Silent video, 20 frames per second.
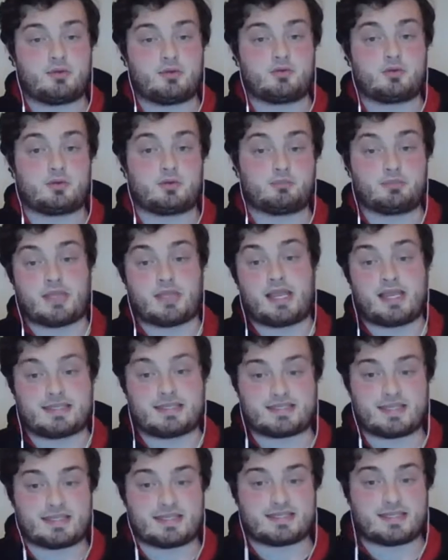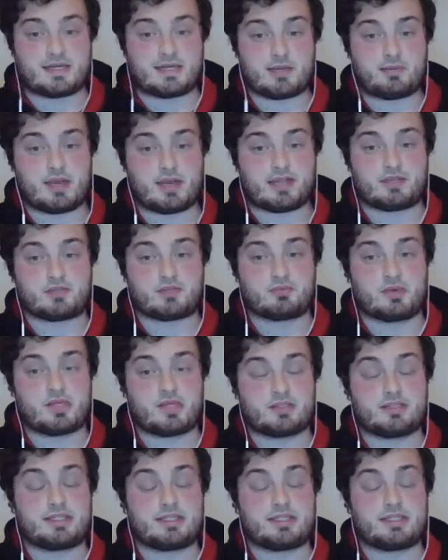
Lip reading: who can play as their centre-back as well,